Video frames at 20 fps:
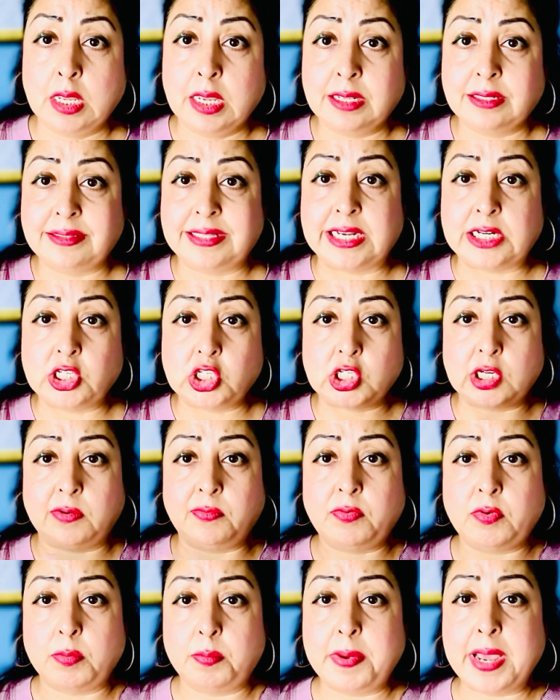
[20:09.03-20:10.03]
Then
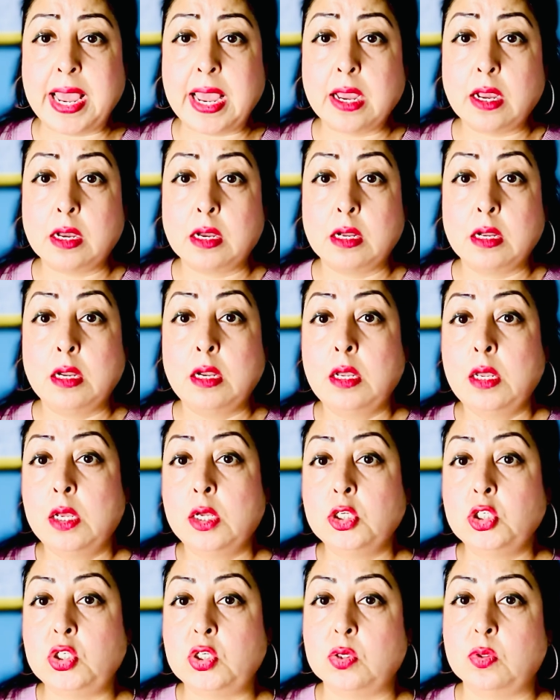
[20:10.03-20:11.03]
shift back
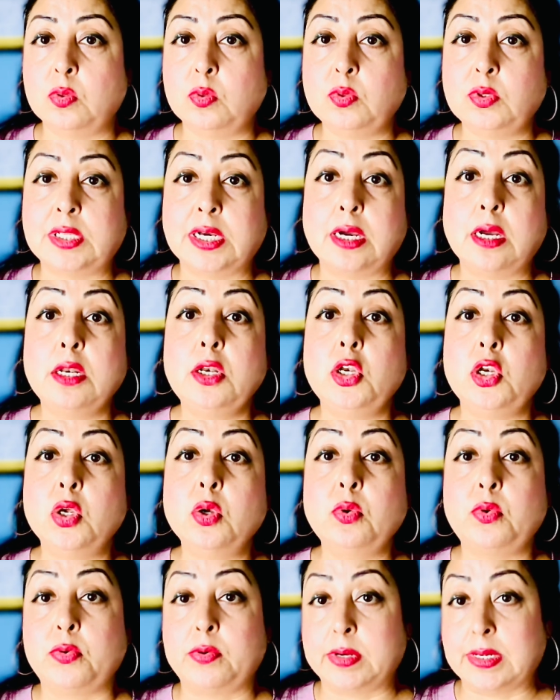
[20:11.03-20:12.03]
to the
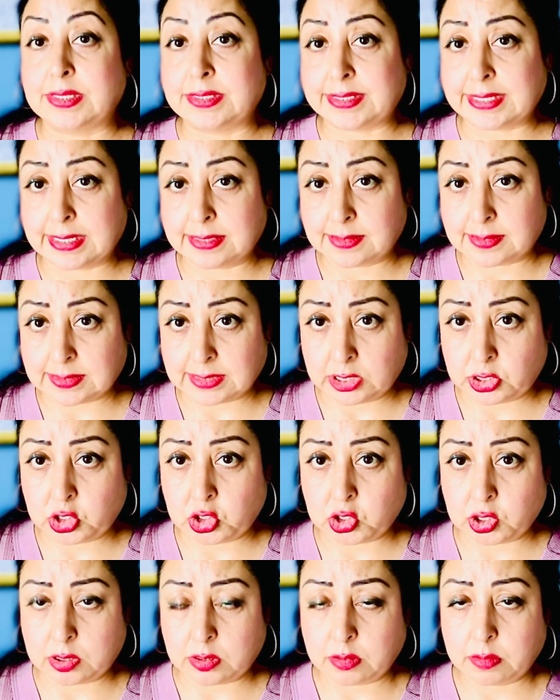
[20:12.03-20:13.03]
neutral
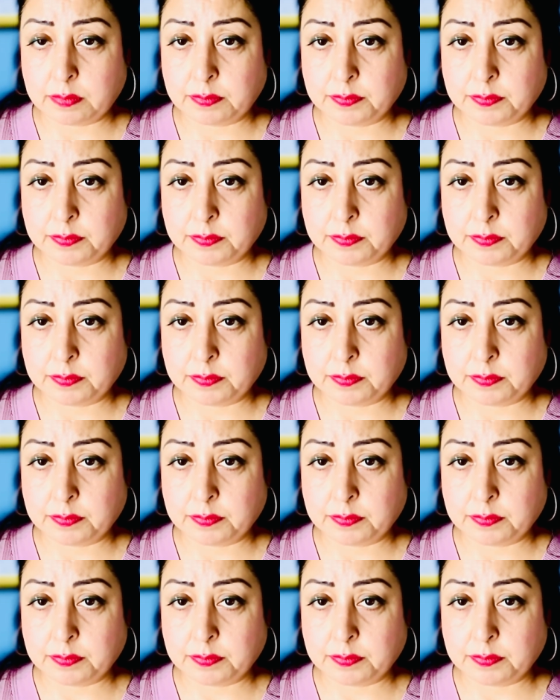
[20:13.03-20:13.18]
sensation.